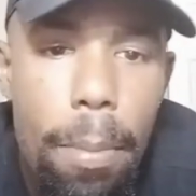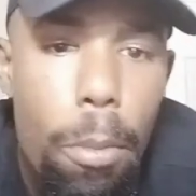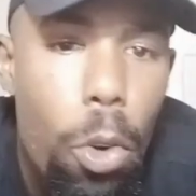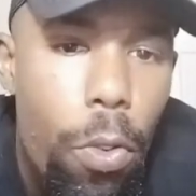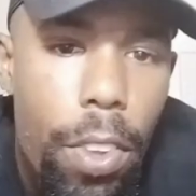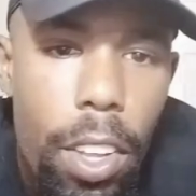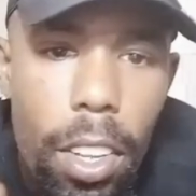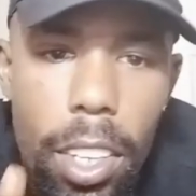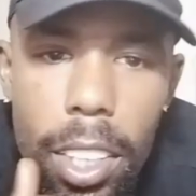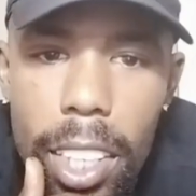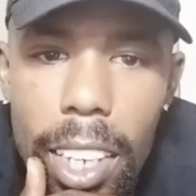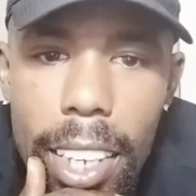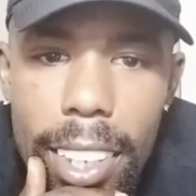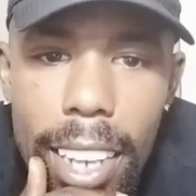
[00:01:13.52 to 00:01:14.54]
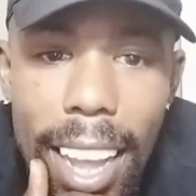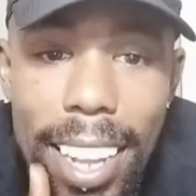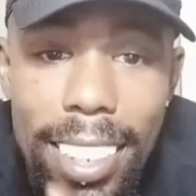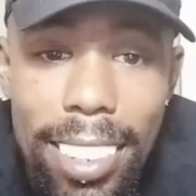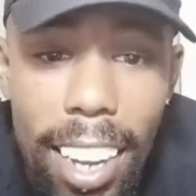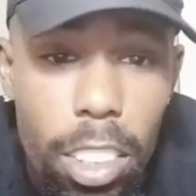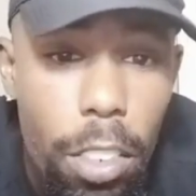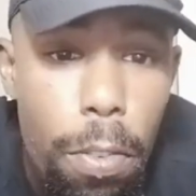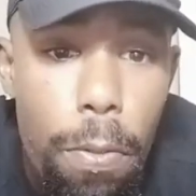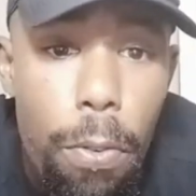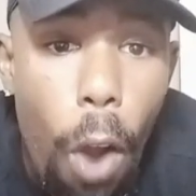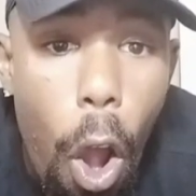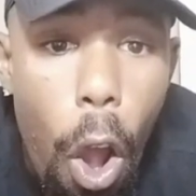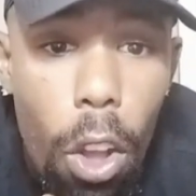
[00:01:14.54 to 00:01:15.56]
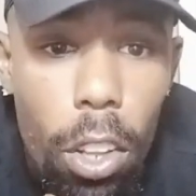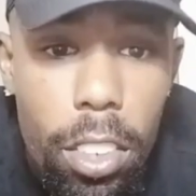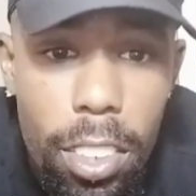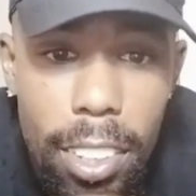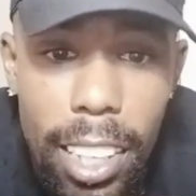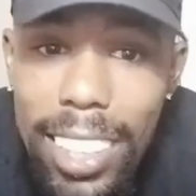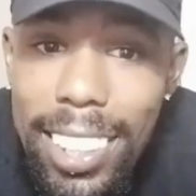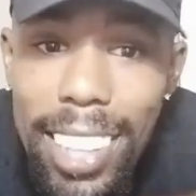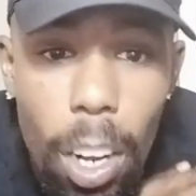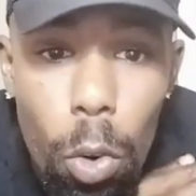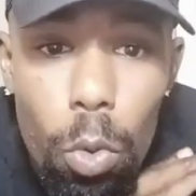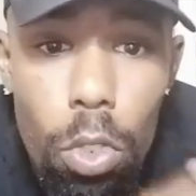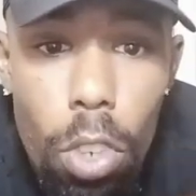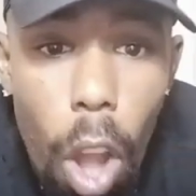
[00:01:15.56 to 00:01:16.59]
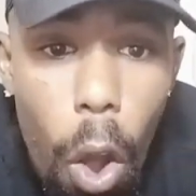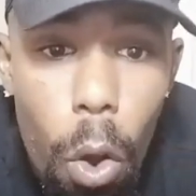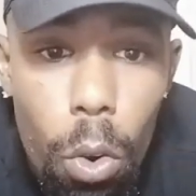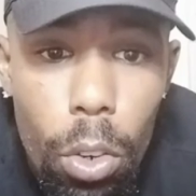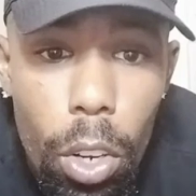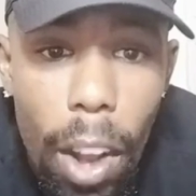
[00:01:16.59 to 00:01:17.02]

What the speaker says: movie or anything like that is actually false, because they don't know.